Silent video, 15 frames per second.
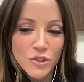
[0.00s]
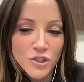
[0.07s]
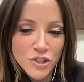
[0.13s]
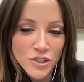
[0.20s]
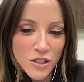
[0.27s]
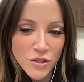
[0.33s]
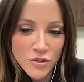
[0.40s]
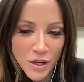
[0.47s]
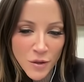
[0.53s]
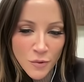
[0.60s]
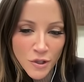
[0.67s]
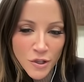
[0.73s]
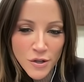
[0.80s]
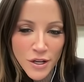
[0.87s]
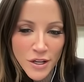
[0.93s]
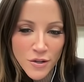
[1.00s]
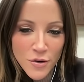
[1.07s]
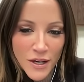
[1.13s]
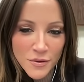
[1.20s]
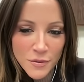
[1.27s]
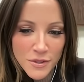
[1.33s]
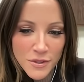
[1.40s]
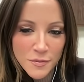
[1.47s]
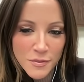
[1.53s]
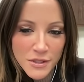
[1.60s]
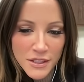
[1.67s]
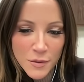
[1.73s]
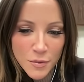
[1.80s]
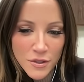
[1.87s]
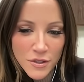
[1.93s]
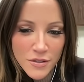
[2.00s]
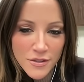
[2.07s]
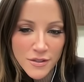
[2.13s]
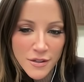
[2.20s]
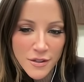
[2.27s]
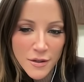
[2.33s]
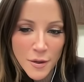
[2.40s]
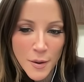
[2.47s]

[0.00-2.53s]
What should I do? Should I hit you guys with some sleepers?